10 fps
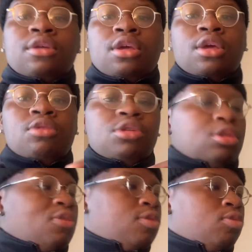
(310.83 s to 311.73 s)
and you get
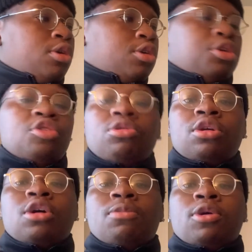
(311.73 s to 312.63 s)
off of work and you want
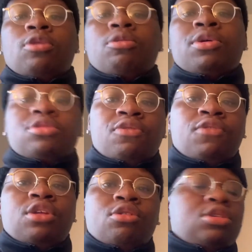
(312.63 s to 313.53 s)
to come home post a
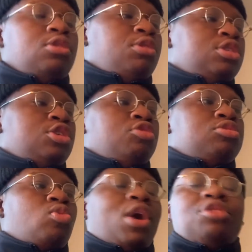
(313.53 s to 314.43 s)
video, it's no excuse
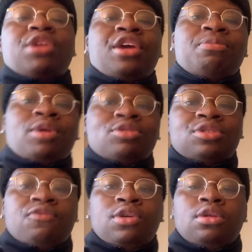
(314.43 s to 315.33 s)
why you can't post a
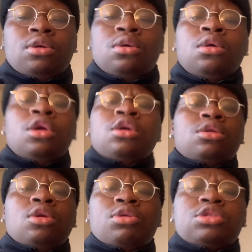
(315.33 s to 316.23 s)
video.
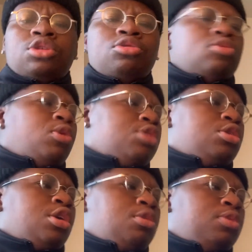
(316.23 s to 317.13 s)
No excuse why you
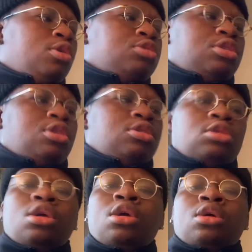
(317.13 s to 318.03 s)
can't post this.
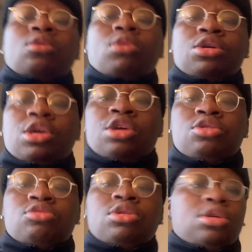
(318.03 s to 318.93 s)
Why you can't
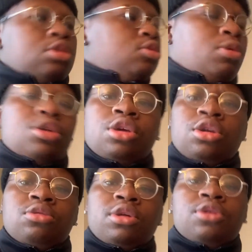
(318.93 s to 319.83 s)
do this? Why you
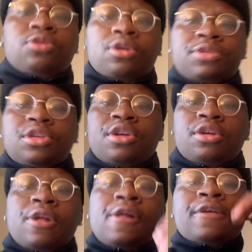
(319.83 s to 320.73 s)
can't do that? You know what I'm saying?
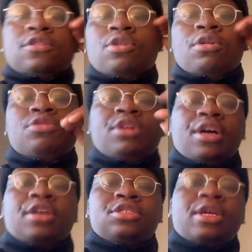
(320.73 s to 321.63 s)
So you
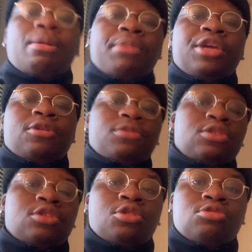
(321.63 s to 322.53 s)
guys stop making up
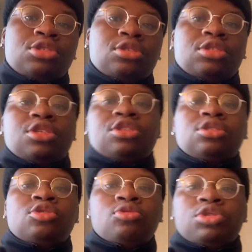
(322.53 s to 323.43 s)
excuses
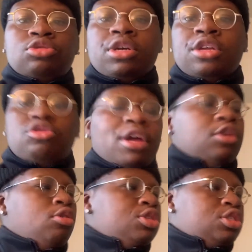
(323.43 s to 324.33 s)
and do what you gotta do. I
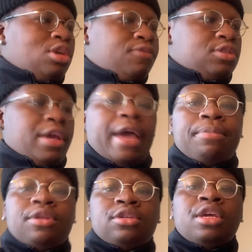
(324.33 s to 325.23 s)
know stuff is
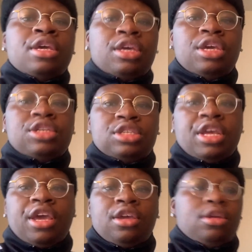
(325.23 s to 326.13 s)
happening each
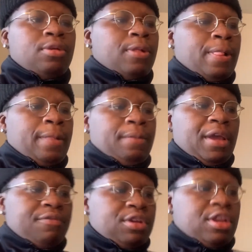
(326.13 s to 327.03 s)
day,
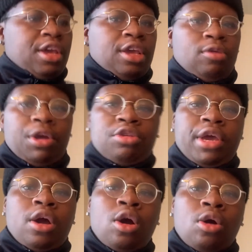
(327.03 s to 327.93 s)
every day while you're
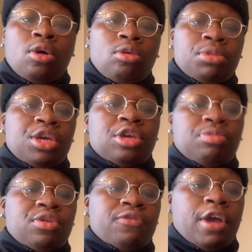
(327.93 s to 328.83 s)
at home. It could
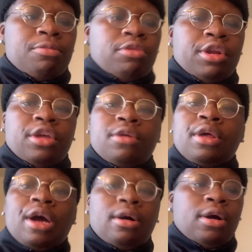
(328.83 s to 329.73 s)
be family,
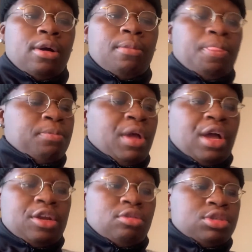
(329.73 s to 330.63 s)
uh, um,
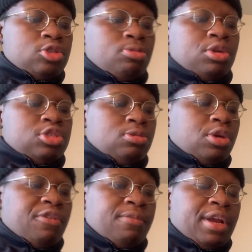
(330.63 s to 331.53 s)
I know it's so much. Some
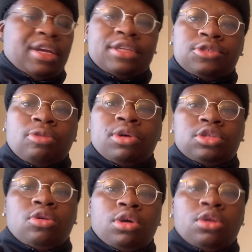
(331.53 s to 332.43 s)
everybody got so much
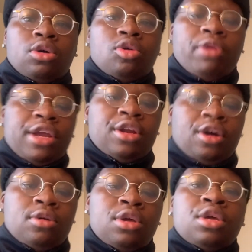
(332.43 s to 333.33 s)
going on right now.